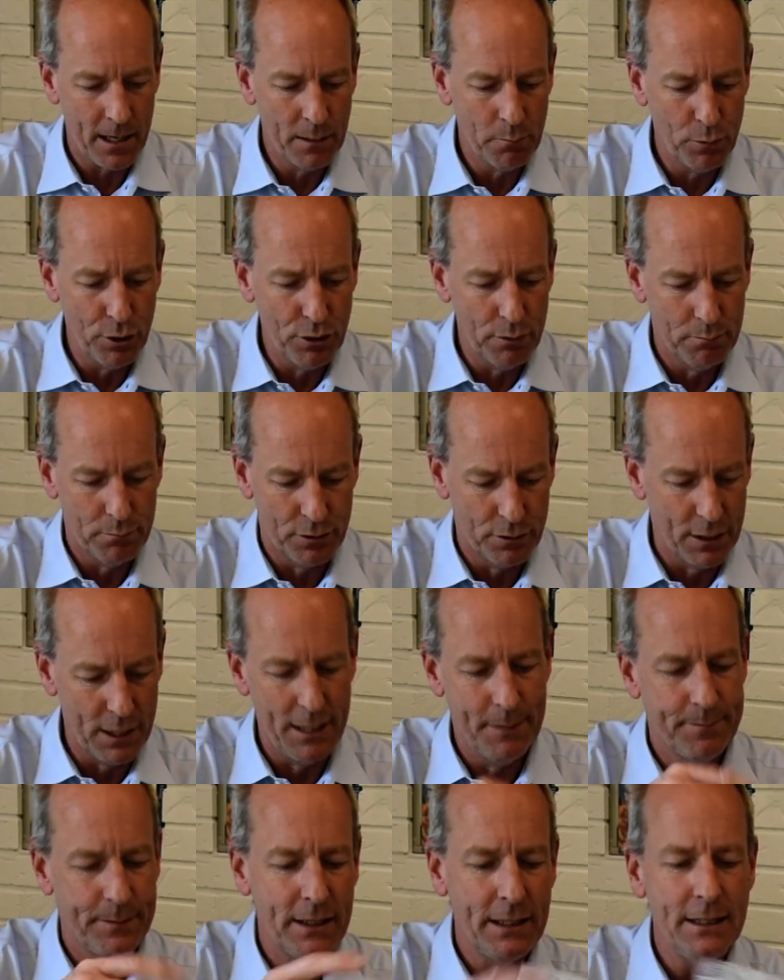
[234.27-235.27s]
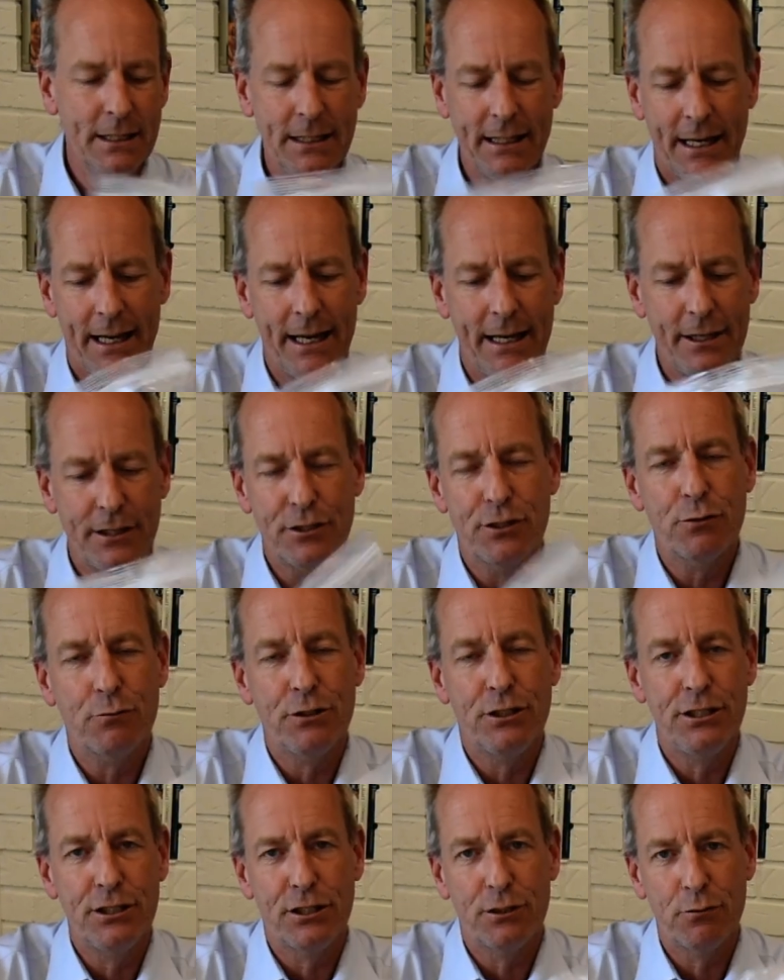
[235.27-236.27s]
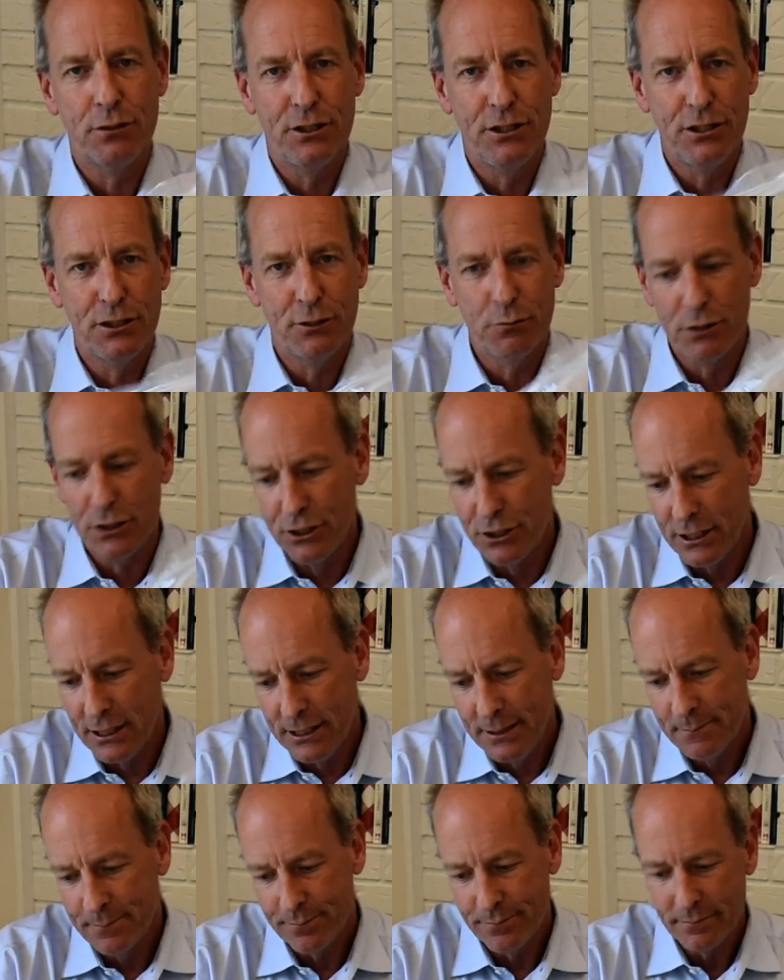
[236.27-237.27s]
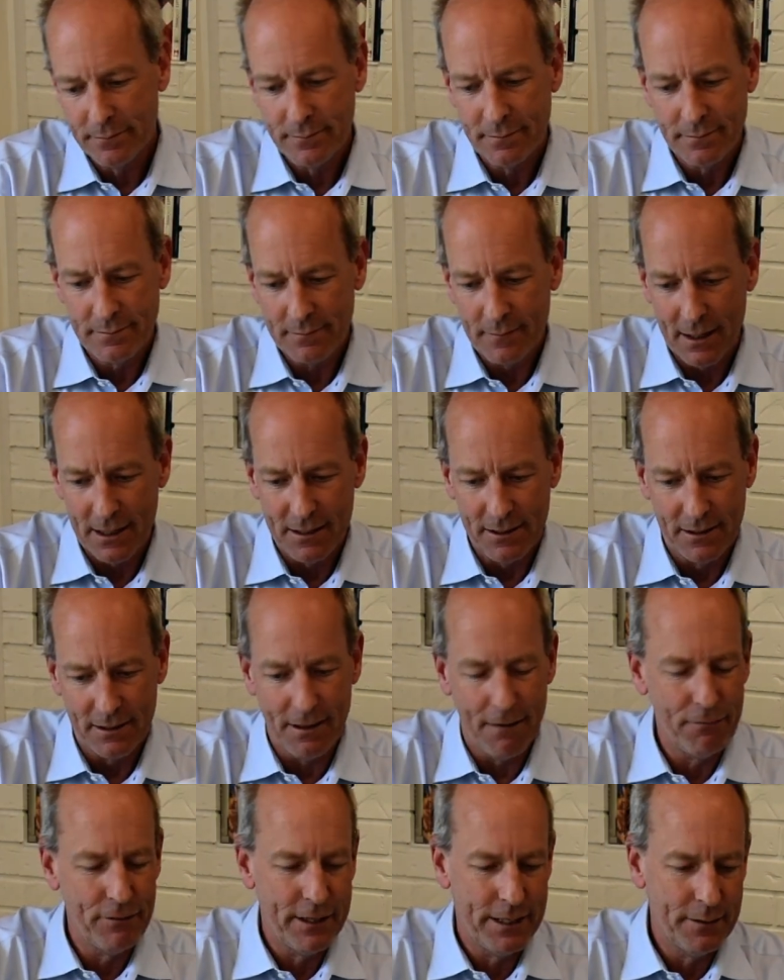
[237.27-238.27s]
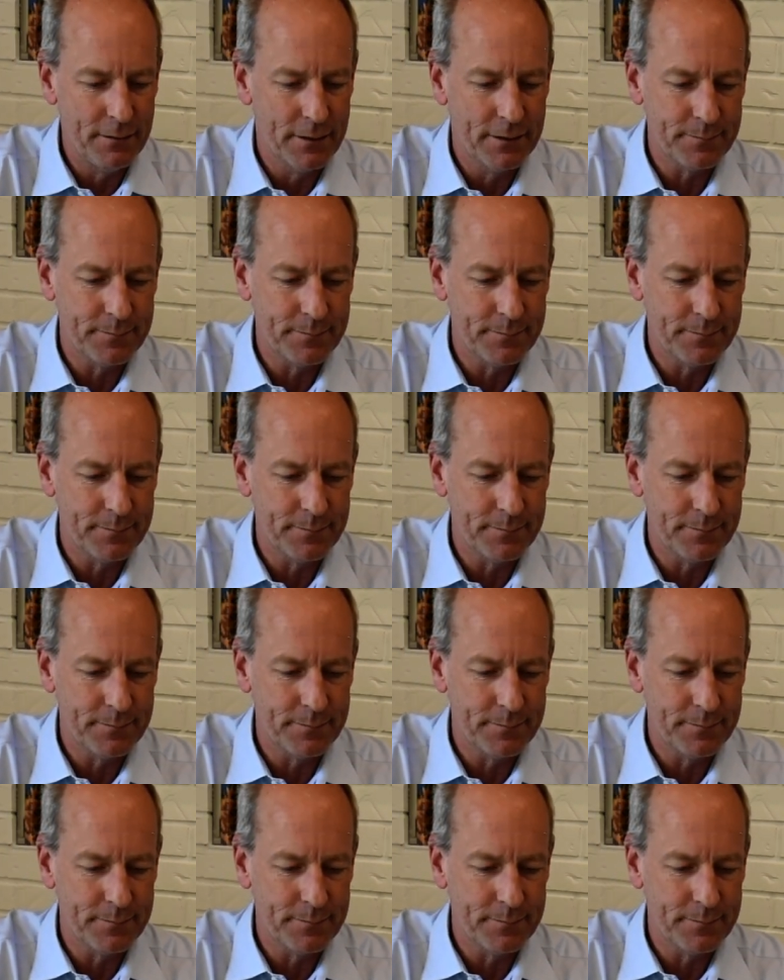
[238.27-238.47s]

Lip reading: Perfect, okay. And the squishy. Lovely.